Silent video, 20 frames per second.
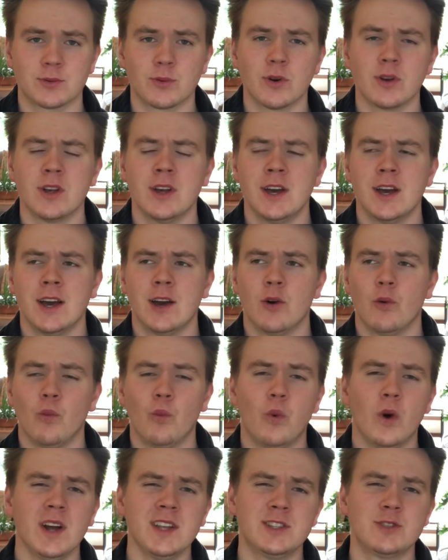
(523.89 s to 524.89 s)
Well,
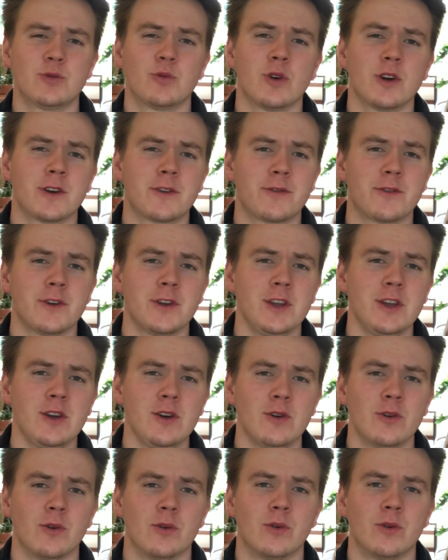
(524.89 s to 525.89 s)
what's worked for
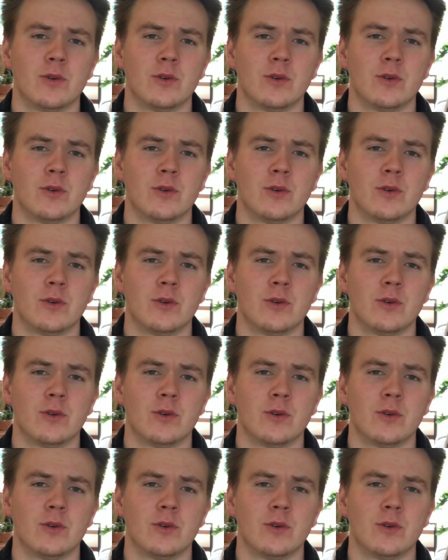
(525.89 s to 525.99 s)
you?